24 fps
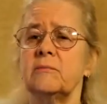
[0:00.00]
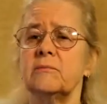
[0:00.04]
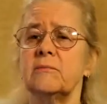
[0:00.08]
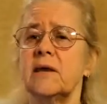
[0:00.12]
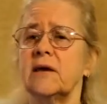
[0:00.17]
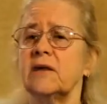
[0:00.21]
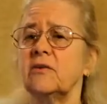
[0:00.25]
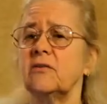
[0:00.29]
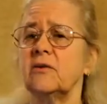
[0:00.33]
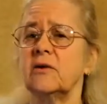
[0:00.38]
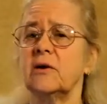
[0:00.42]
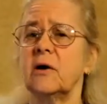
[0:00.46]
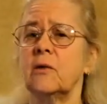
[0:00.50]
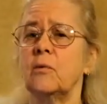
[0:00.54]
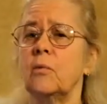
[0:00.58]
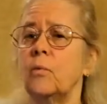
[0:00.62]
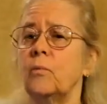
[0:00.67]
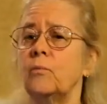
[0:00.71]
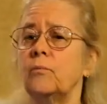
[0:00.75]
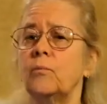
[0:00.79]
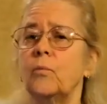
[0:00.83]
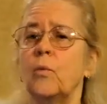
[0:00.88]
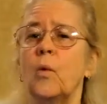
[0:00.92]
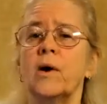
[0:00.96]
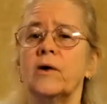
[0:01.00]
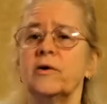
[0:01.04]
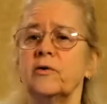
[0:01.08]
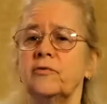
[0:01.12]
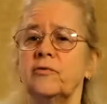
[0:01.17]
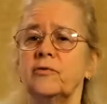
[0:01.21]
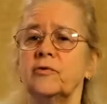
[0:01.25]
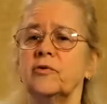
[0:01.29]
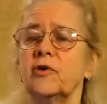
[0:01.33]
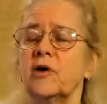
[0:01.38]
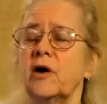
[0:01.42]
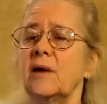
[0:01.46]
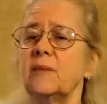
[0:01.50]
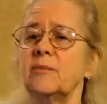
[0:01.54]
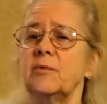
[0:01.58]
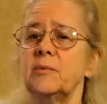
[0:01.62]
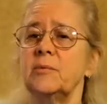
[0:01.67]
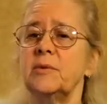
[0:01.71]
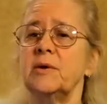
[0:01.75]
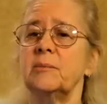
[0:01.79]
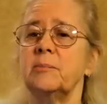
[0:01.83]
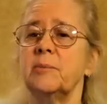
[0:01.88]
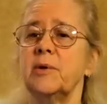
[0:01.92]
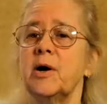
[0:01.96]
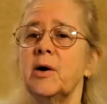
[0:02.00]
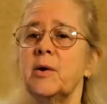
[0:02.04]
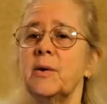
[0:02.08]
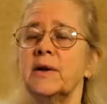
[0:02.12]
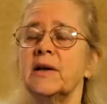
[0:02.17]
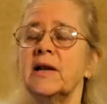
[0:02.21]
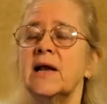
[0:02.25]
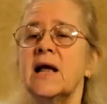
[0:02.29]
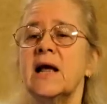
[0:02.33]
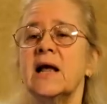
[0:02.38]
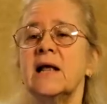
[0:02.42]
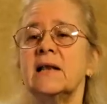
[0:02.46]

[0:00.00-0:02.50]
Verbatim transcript: makes it a wonderful time to be a poet.